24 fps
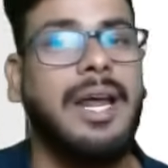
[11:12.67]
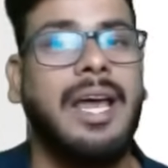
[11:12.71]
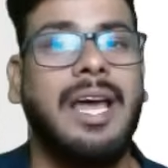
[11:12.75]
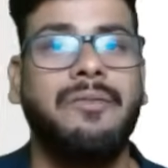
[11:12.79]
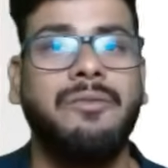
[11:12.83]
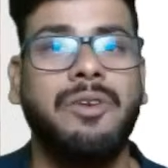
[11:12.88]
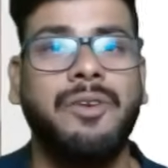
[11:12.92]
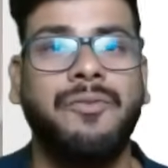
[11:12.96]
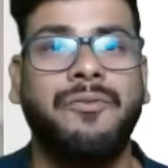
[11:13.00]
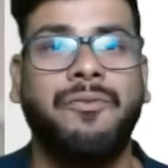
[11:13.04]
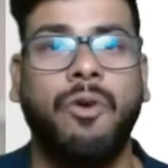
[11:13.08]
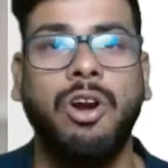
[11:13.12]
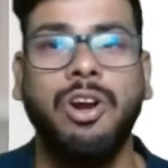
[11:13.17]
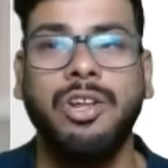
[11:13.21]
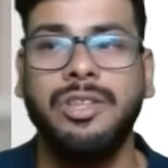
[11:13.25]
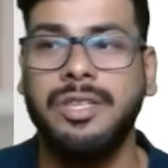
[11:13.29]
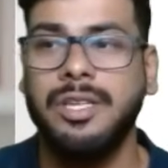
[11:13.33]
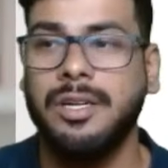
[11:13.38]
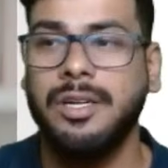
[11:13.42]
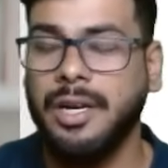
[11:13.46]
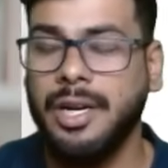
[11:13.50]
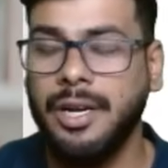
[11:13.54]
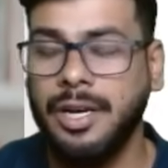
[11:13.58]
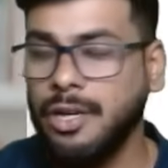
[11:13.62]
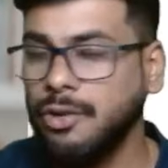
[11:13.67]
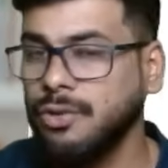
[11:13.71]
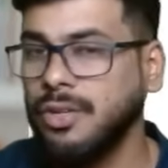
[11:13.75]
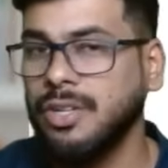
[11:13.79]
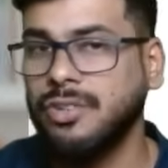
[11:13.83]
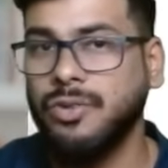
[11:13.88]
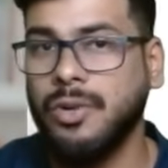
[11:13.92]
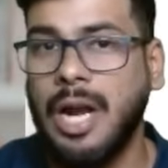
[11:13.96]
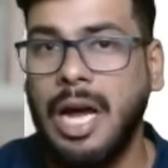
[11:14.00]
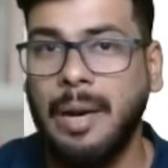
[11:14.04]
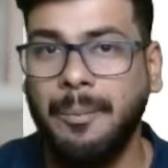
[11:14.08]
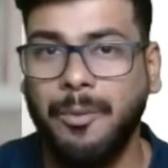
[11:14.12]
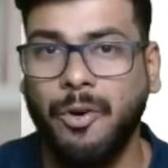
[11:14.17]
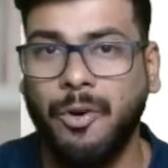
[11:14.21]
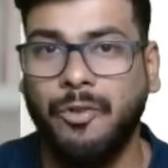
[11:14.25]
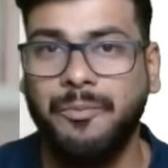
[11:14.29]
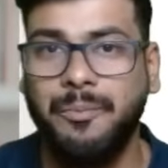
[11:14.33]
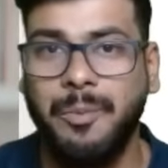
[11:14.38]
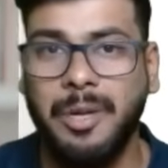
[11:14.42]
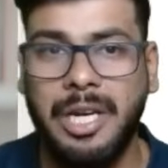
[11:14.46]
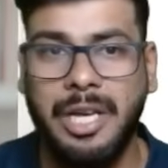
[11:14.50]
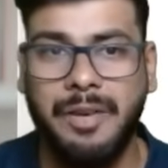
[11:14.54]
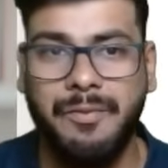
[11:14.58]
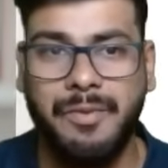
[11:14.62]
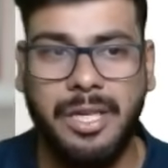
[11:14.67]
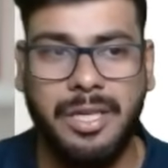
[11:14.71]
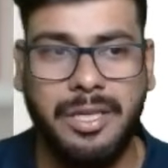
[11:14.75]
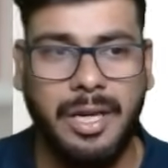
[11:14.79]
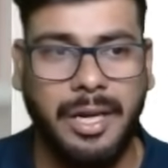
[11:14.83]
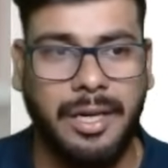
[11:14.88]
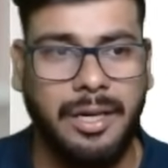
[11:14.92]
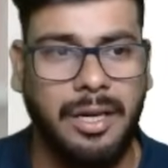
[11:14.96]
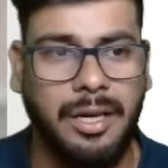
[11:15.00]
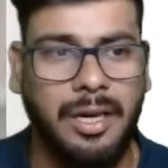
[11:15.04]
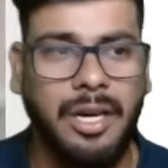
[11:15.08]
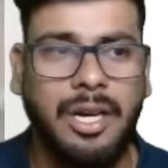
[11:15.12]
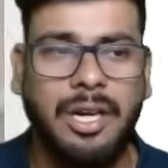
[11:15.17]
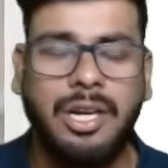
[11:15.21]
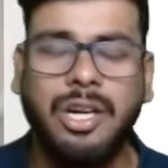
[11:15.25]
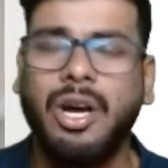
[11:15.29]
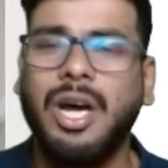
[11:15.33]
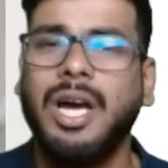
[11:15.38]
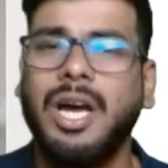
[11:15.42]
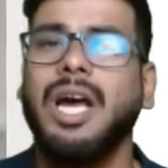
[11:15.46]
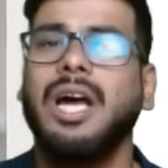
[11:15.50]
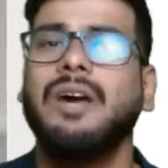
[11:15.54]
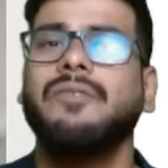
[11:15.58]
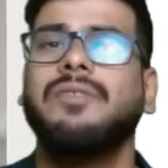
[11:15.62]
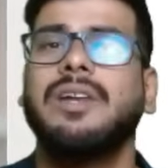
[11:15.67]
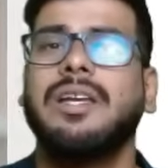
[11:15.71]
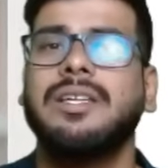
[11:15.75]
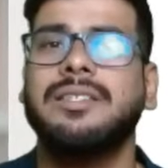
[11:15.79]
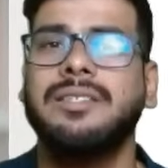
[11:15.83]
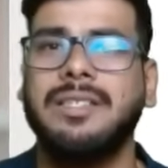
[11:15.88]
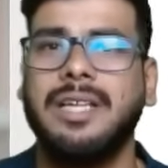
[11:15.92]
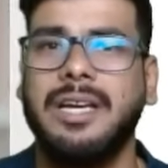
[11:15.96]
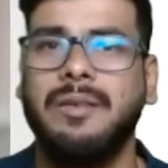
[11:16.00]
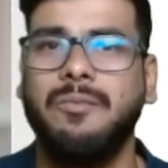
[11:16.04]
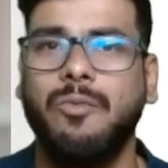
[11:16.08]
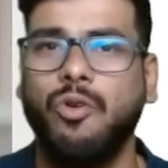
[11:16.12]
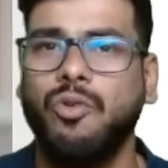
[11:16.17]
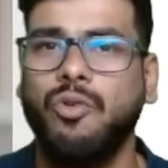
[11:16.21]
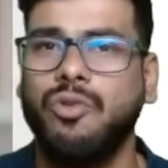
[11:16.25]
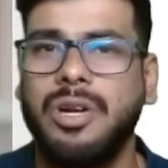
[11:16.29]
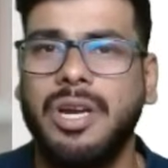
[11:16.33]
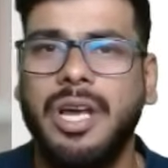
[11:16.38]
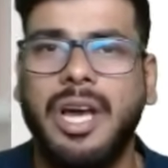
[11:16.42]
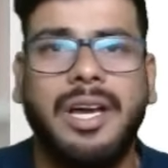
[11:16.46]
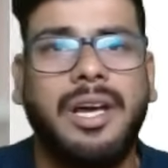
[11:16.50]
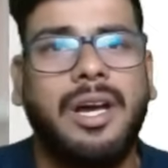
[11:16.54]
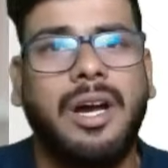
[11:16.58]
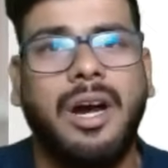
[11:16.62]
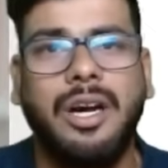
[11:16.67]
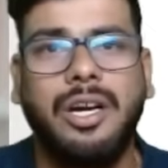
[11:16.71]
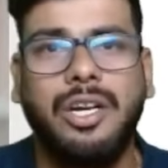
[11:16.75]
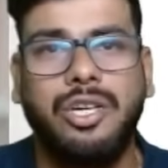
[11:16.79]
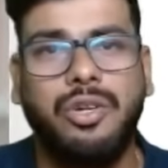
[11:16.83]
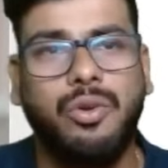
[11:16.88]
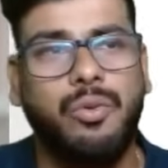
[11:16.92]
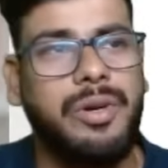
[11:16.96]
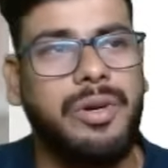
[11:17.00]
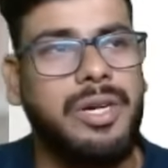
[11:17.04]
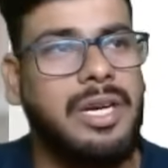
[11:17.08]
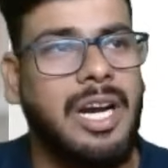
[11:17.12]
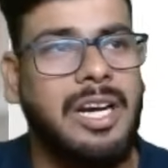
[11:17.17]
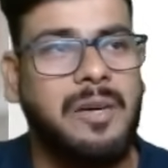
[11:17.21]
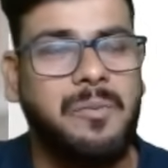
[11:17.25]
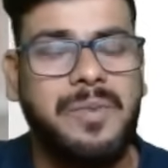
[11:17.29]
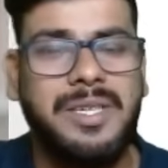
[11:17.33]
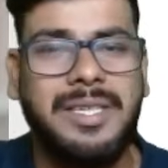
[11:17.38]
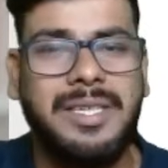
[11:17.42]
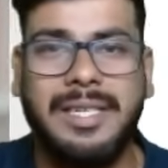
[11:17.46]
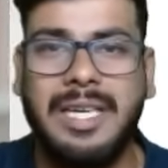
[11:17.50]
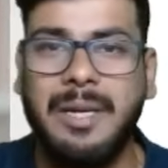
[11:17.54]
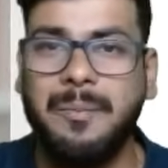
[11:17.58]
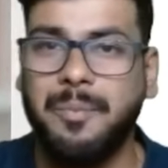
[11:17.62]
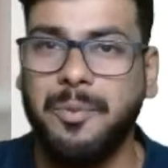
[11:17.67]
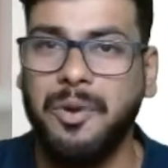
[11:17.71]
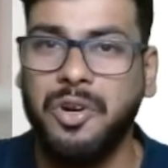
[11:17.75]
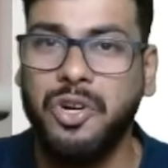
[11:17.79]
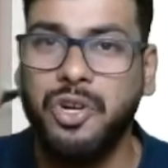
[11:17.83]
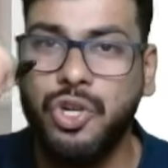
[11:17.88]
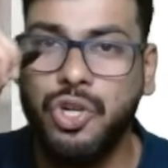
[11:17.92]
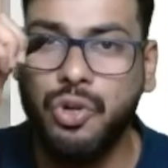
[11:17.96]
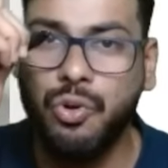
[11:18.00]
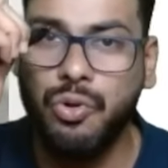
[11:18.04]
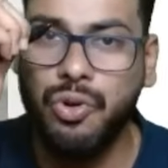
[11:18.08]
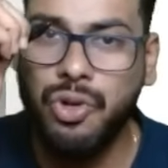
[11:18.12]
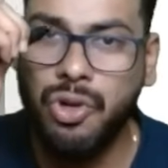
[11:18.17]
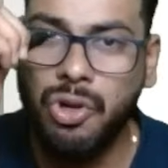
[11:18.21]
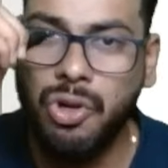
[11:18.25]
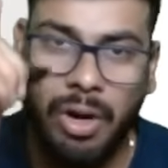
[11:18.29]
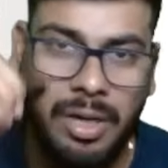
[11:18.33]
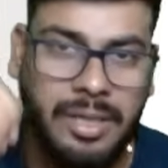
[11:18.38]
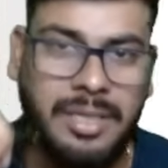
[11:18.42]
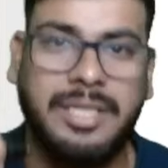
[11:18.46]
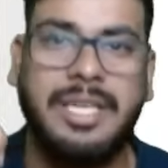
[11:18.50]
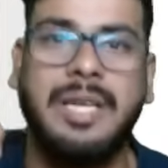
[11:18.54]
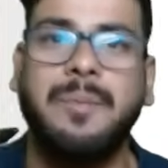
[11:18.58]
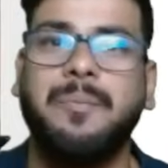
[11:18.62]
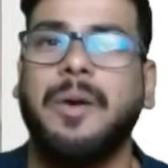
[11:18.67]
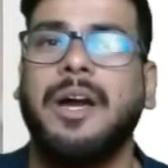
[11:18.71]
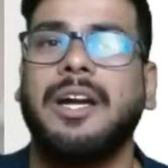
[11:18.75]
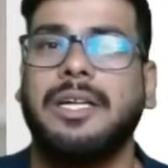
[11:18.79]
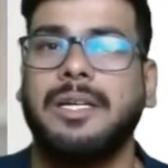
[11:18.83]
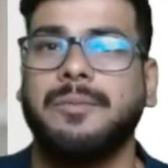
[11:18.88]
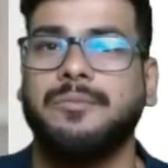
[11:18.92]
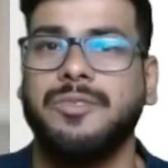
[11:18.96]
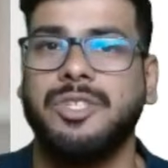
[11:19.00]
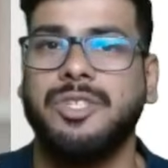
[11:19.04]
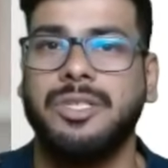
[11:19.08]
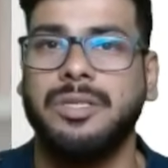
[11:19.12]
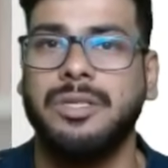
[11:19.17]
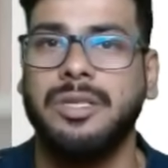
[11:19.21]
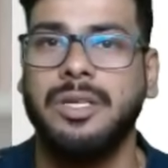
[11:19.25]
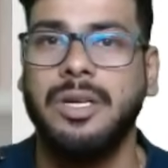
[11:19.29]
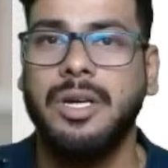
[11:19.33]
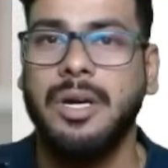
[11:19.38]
ever fall into the trap of believing that, no, I have less time only, I can't do it, let me skip. Do not skip attempts.